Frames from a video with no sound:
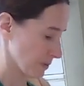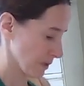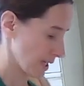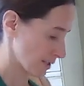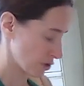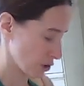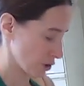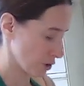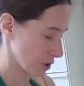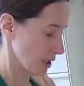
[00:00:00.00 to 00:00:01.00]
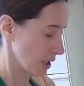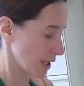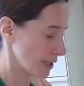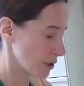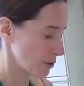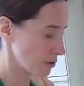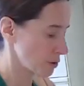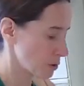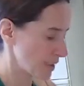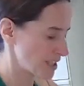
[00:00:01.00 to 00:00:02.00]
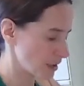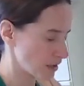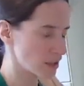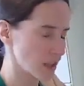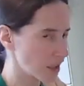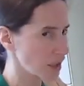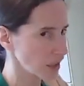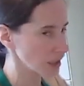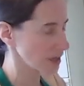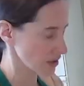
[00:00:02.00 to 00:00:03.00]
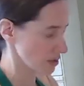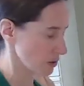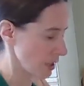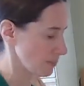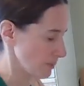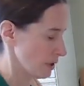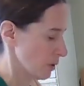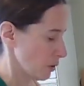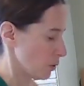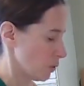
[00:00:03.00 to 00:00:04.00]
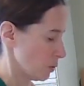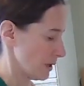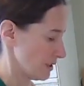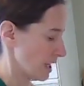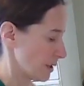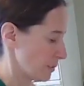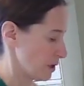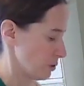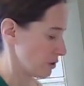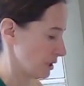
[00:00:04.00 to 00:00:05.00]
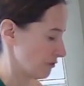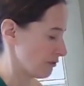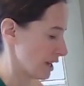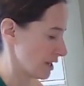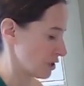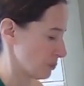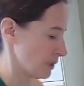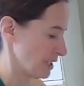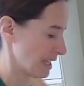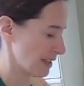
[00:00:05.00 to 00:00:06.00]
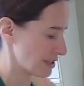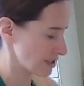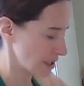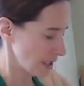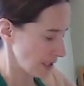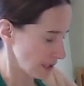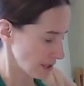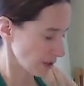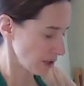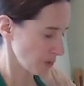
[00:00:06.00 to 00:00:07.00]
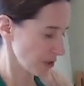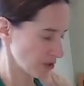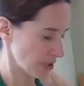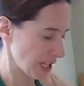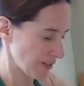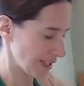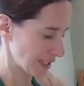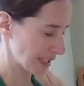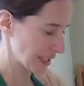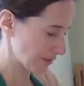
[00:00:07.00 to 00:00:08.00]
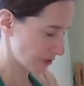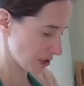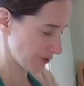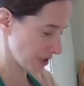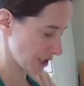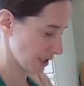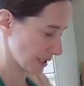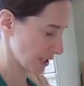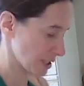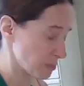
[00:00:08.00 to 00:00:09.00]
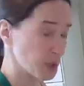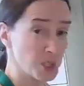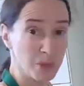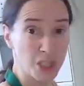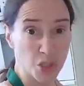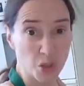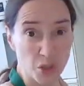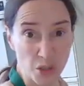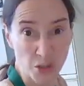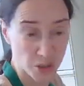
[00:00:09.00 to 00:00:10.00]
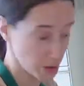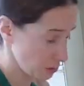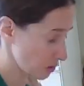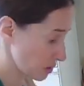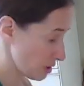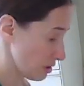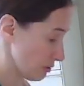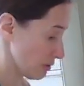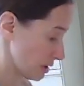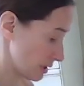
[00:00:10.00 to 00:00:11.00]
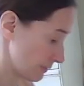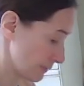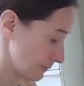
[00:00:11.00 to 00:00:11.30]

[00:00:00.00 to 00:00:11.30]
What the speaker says: Well, that's good. I go through quite a lot of garlic, so I'm always happy using fresh. But yeah, there's nothing worse than having leftover garlic at the bottom of your drawer and not knowing what to do with it.